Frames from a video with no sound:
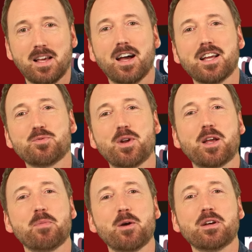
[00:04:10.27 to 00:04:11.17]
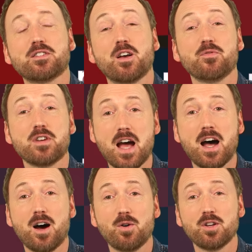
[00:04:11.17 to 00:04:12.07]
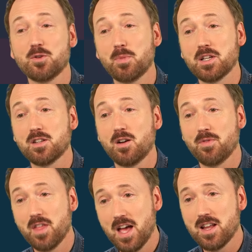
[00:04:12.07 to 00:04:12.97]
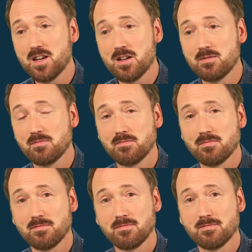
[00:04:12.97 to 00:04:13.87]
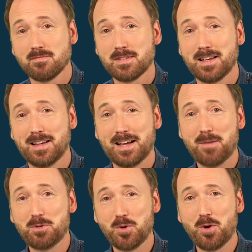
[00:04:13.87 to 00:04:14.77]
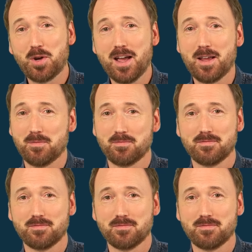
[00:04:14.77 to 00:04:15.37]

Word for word: I guess when I compare myself now to myself then, I'm doing okay.